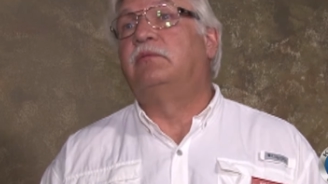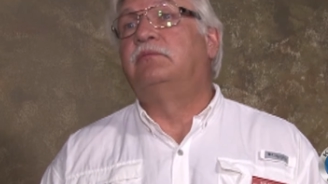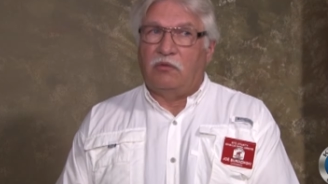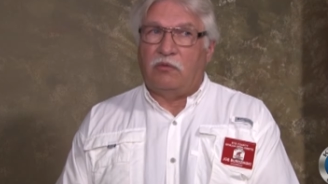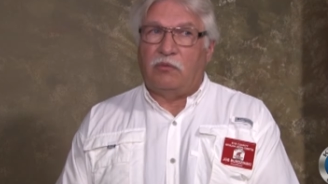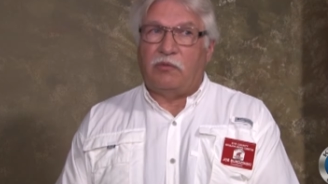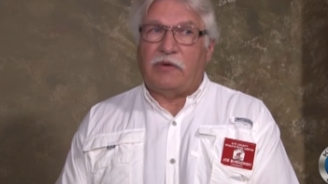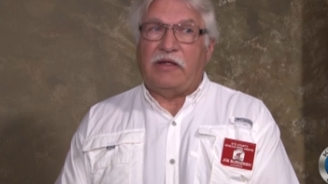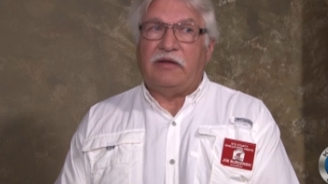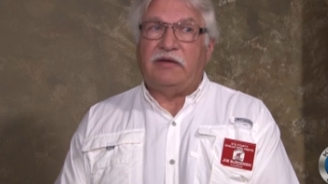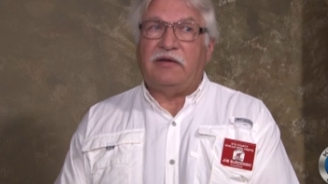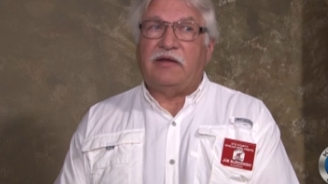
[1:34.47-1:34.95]

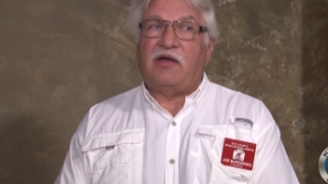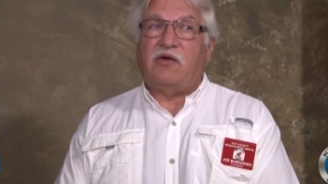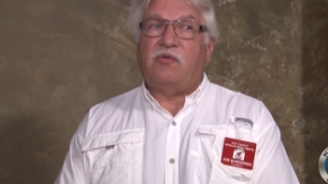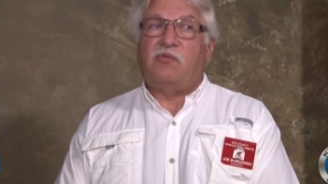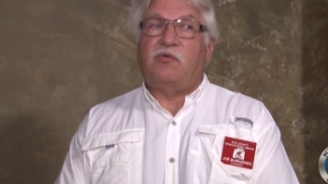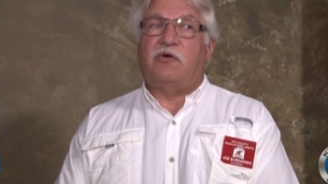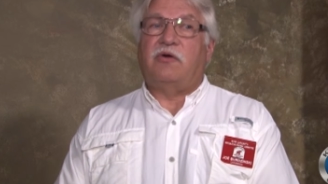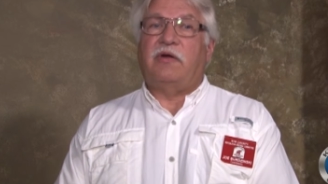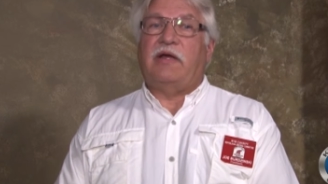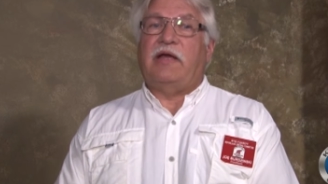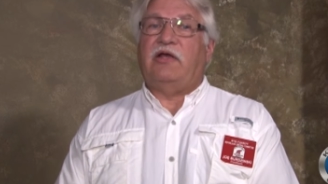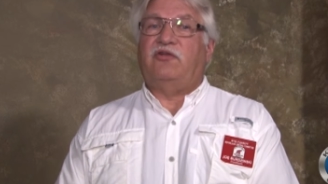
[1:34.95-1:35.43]
Well, right now
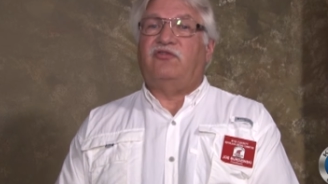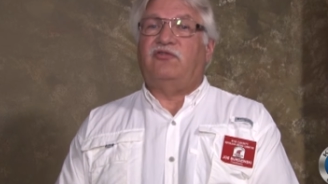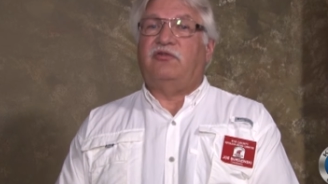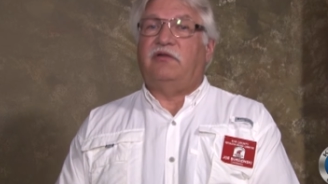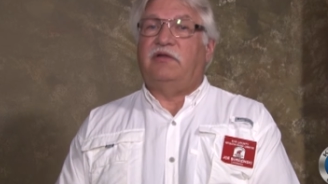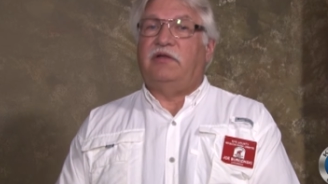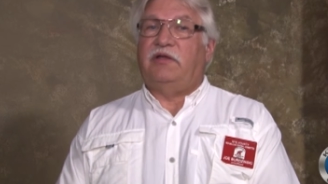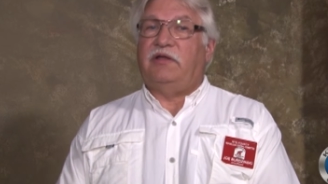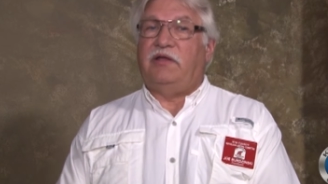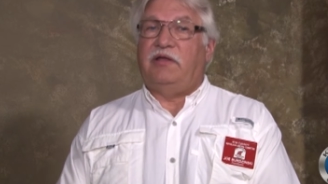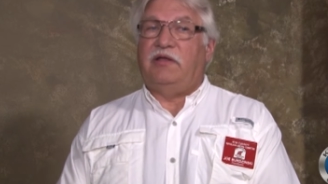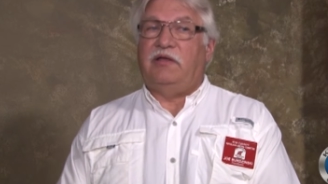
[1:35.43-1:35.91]
we're
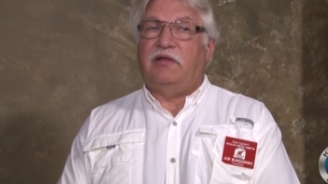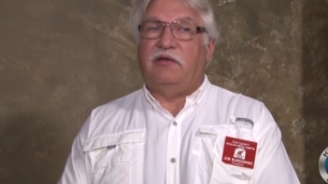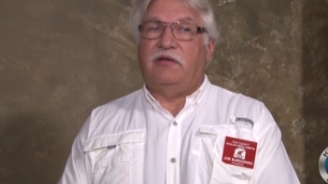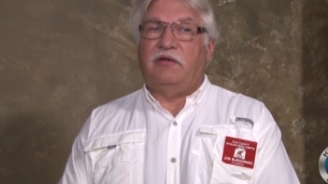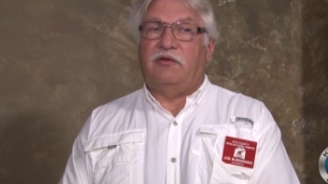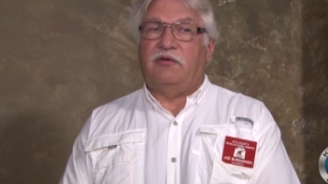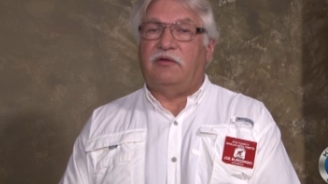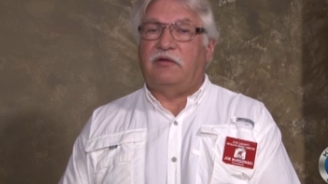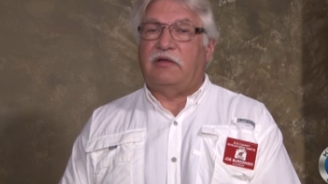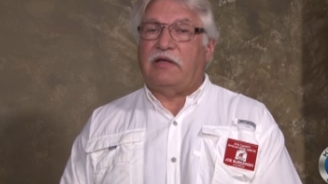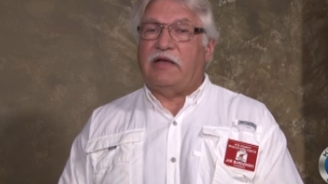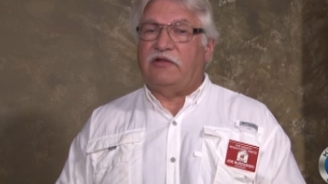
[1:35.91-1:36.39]
actually
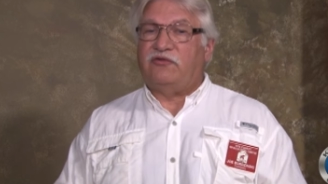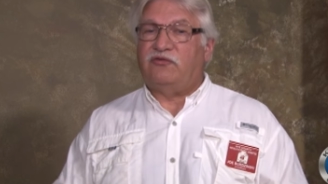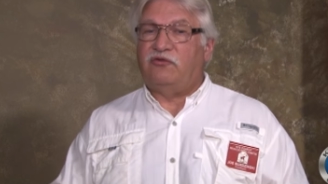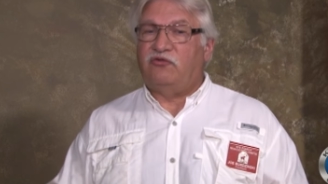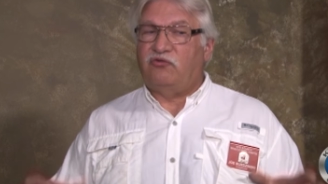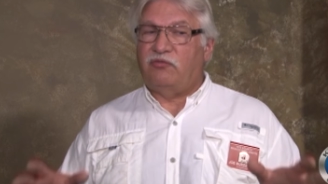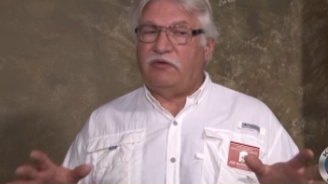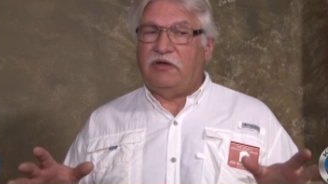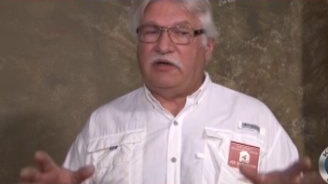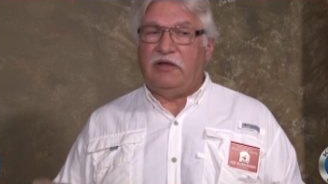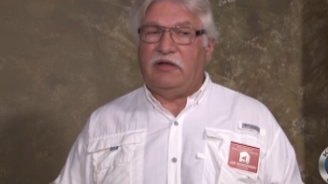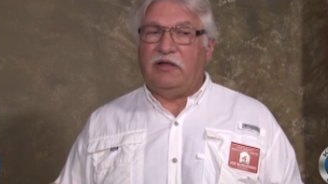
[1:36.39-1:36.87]
uh,
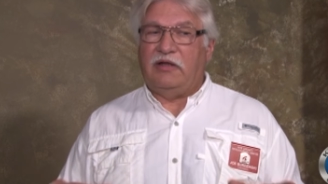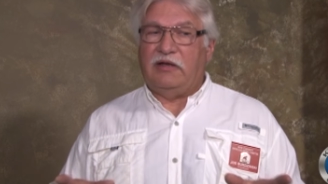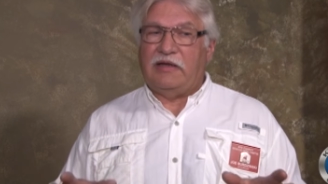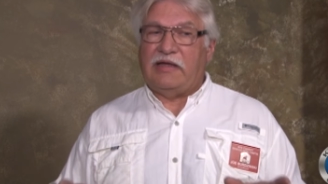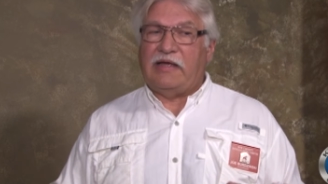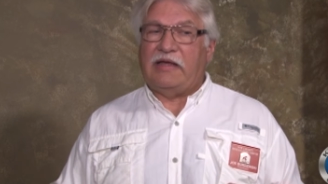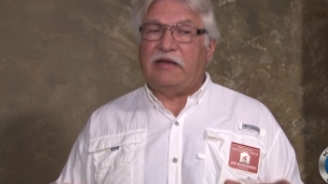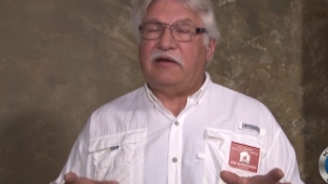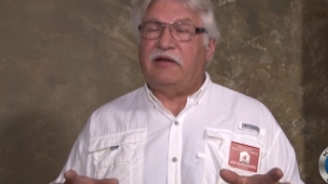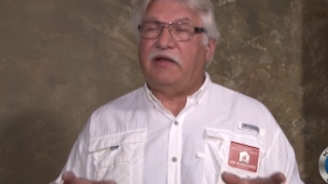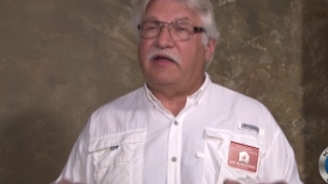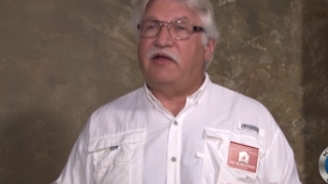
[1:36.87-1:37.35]
concentrating a
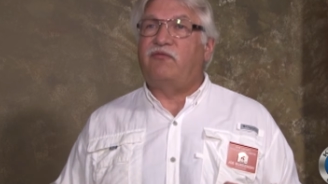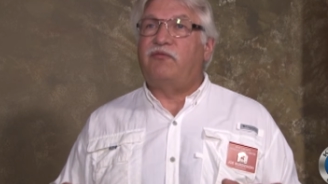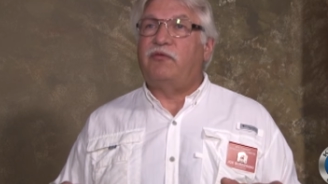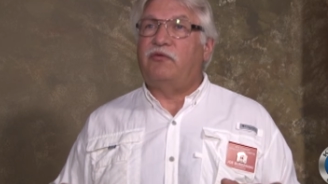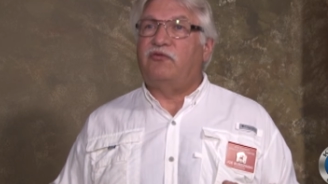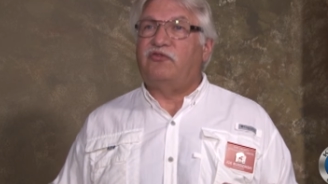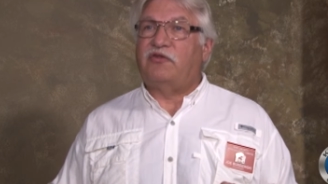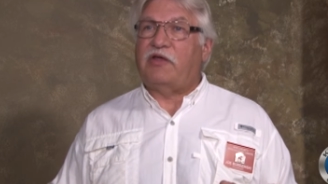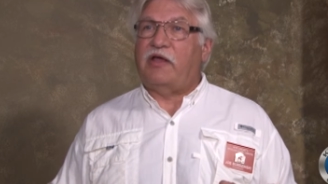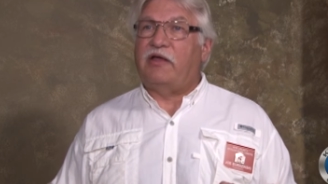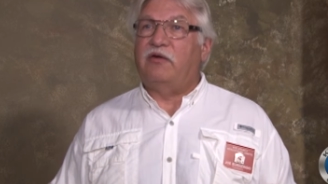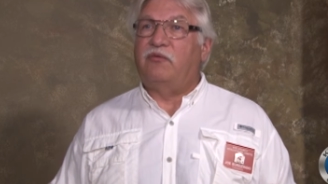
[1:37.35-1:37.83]
lot of
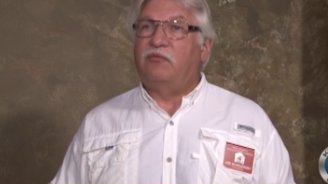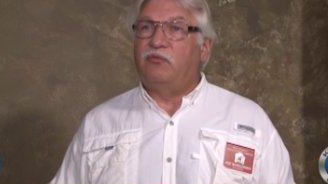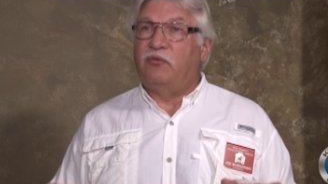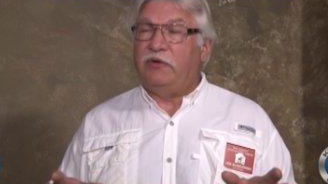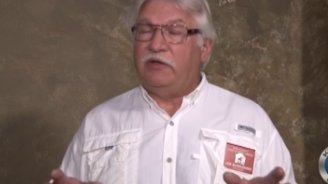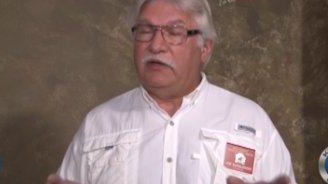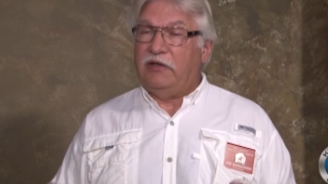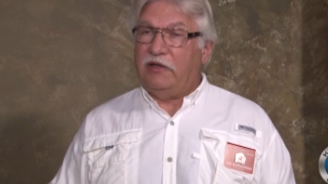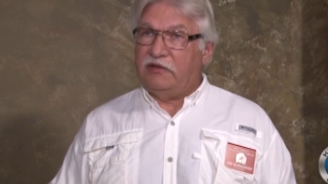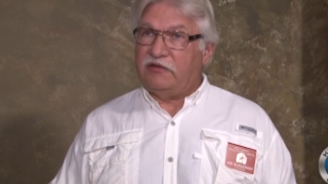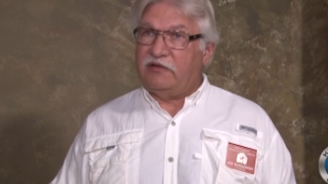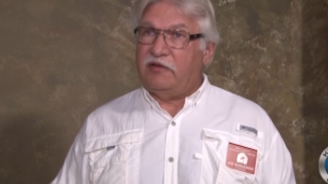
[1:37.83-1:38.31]
efforts on
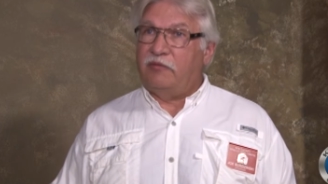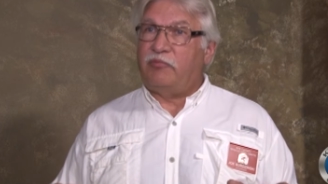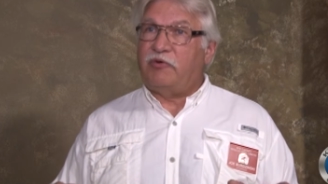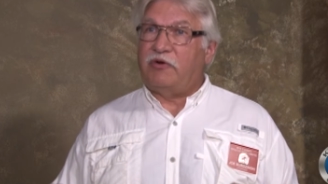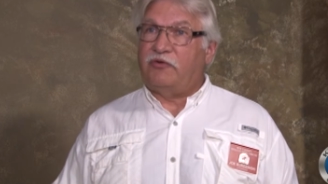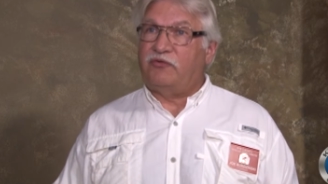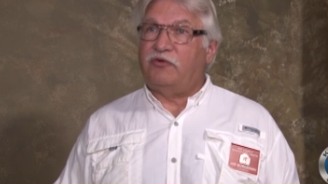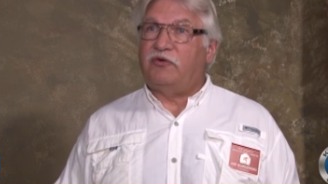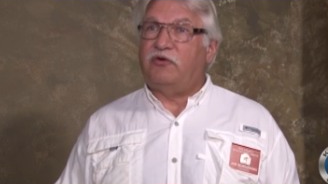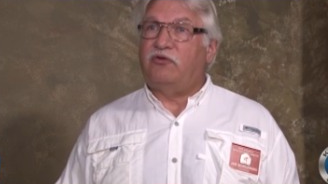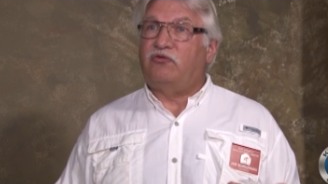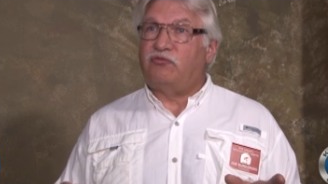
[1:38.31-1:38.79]
reelecting
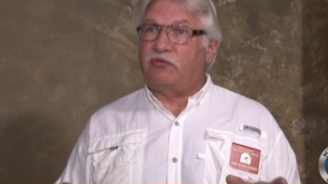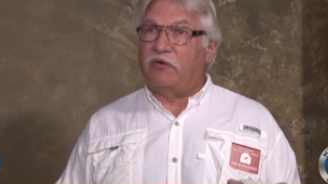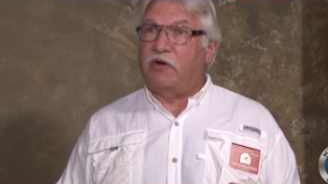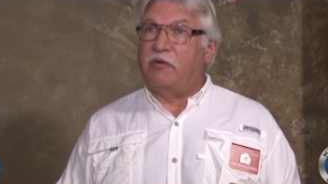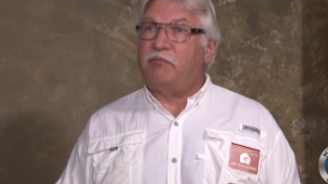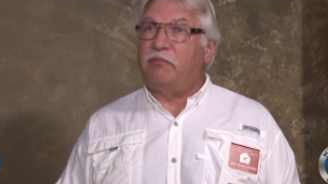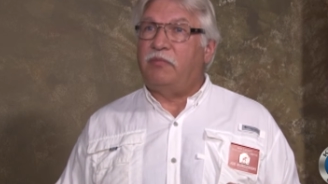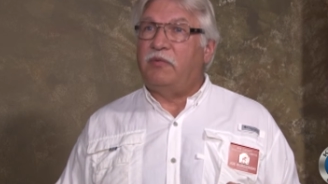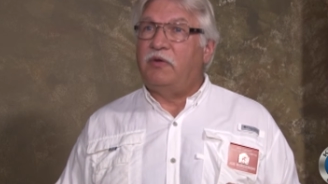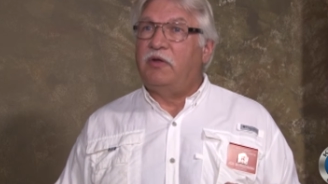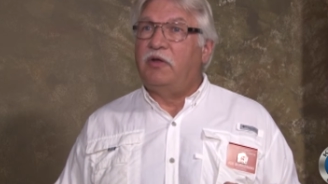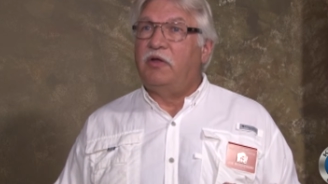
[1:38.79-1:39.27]
President
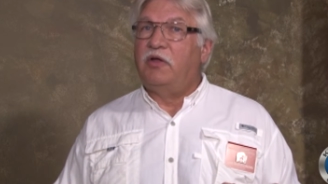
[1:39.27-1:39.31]
Trump.